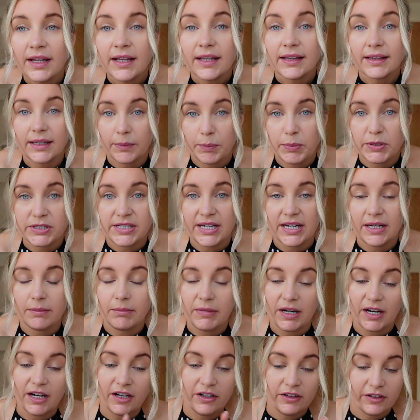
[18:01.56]

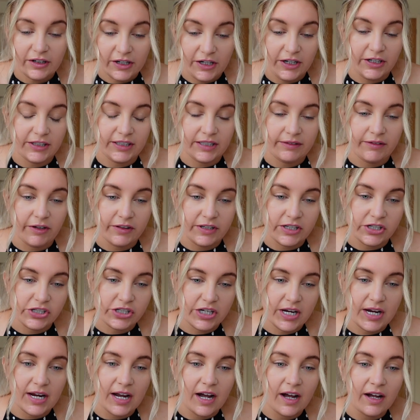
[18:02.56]
lipedema earlier on this
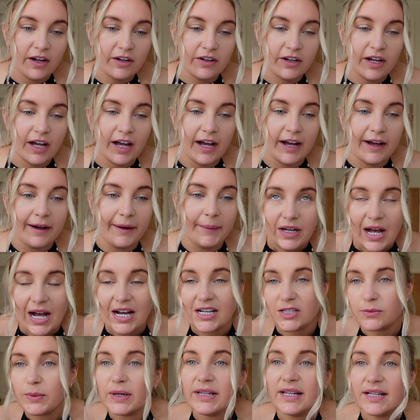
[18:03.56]
year,
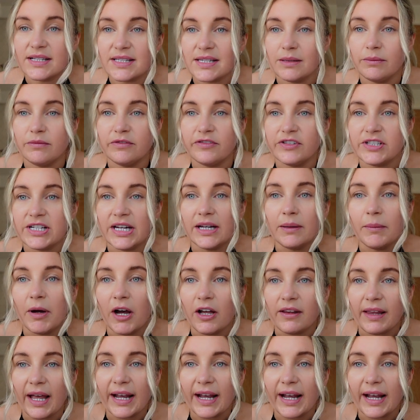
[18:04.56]
as well as lymphedema.